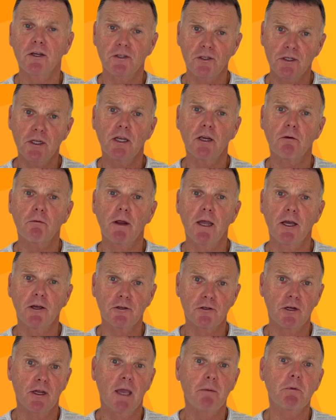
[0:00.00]
stick around
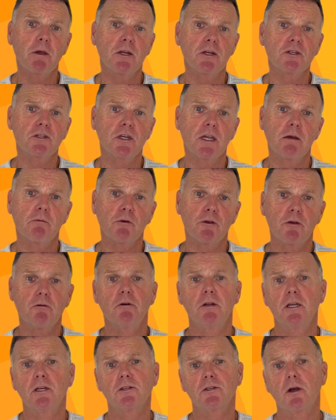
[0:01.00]
because I am going to share with you
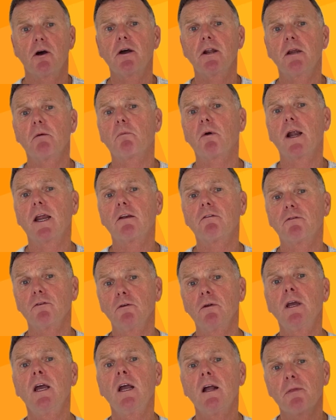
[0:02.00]
an exciting breakthrough